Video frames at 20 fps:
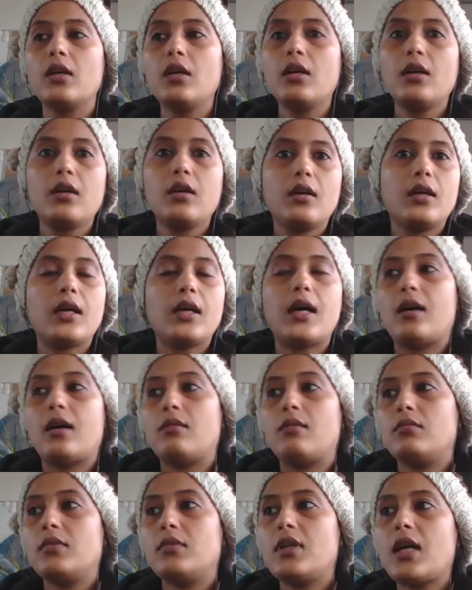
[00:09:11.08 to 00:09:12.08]

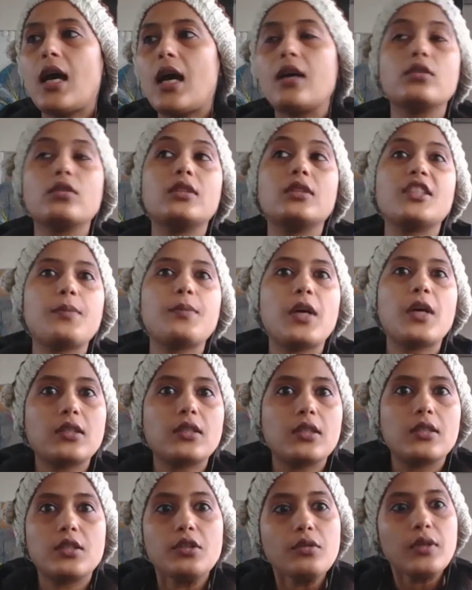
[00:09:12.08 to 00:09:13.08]
how could this person
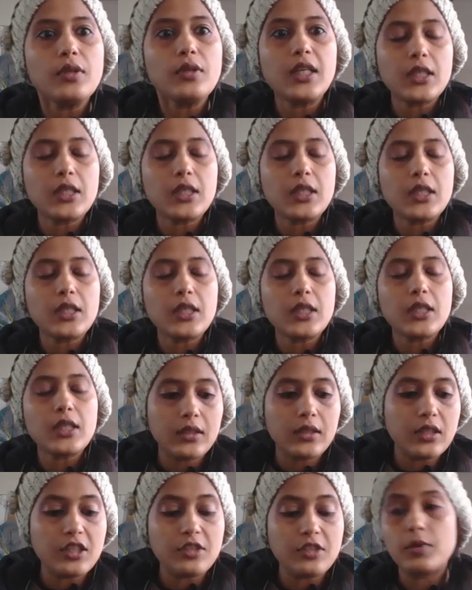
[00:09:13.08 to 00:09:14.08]
do it, and like this
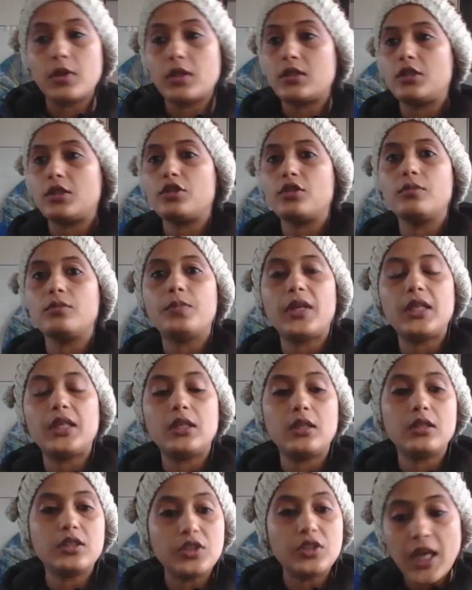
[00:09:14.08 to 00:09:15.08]
person should be
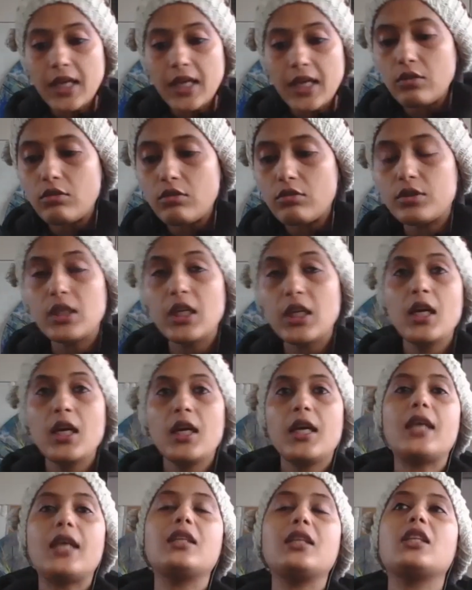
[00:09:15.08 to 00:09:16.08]
jailed.
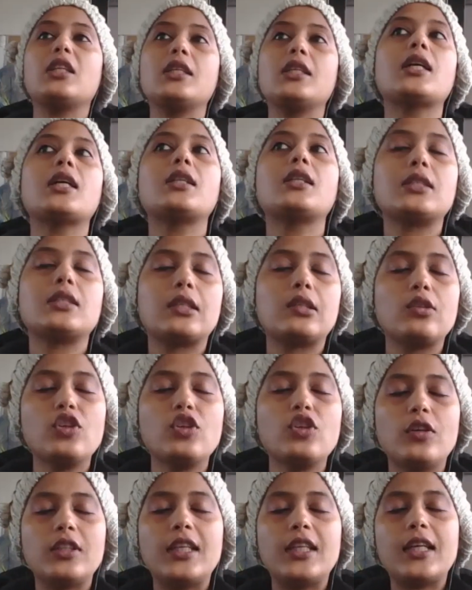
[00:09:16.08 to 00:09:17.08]
And in India there's a law
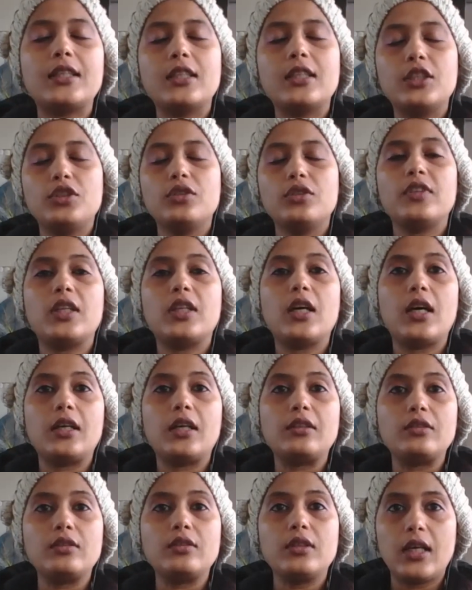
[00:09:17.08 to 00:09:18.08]
that a juvenile
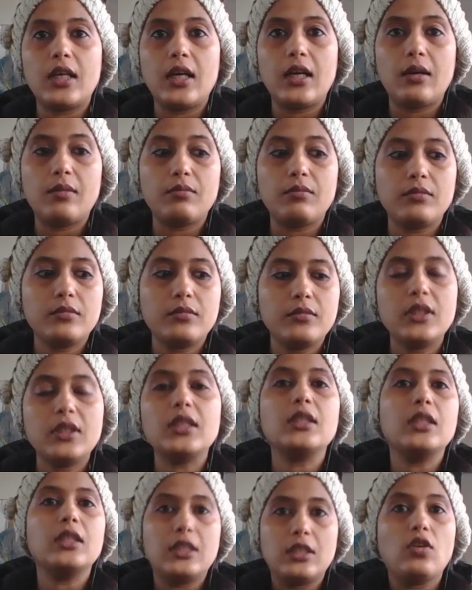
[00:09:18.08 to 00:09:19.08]
is
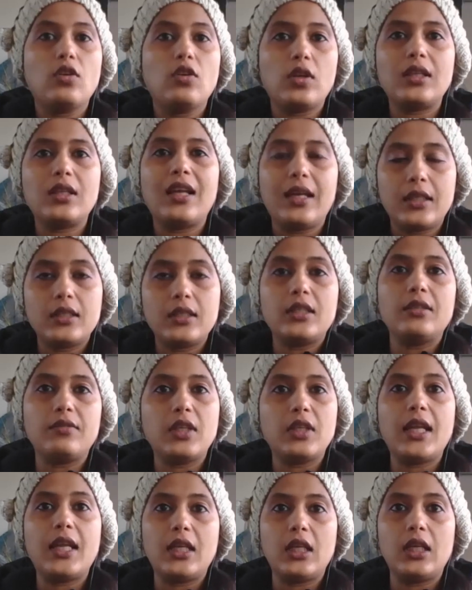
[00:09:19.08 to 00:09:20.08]
not like given
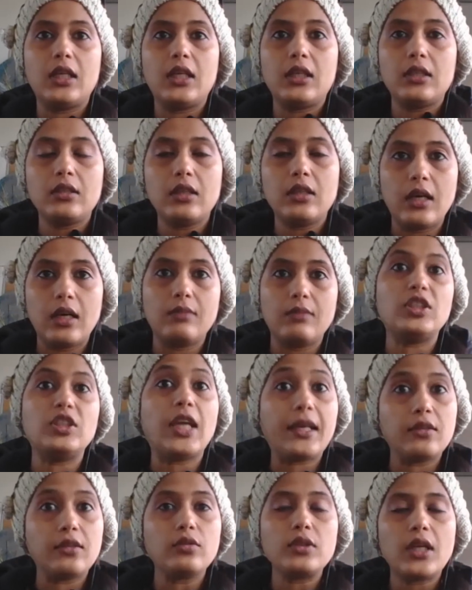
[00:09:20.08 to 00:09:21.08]
any jail
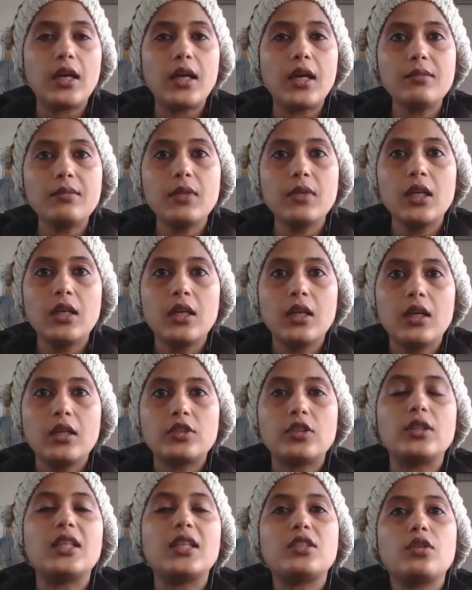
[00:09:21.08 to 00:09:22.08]
time, so
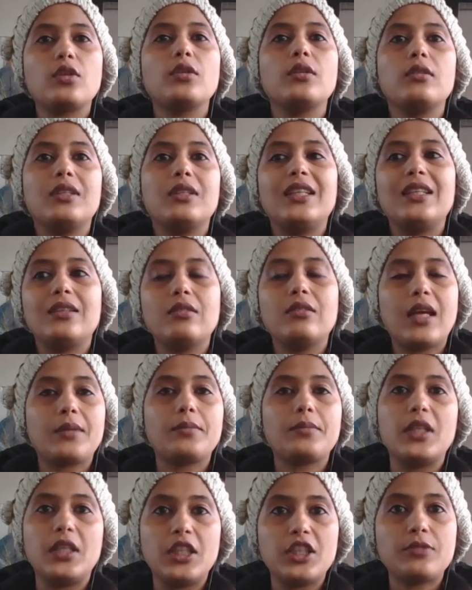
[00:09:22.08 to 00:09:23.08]
there's no legal like
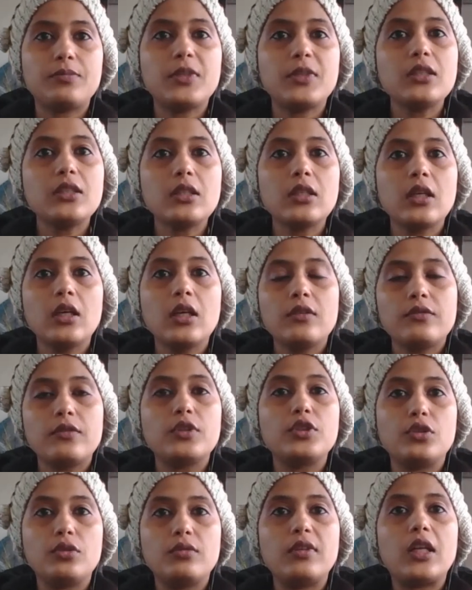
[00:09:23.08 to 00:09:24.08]
punishment for
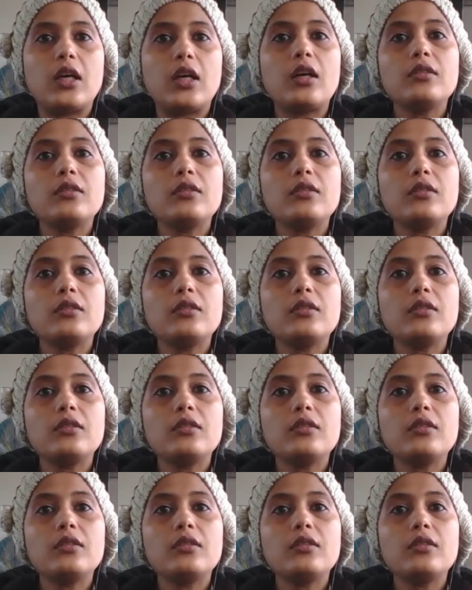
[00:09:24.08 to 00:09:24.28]
juvenile.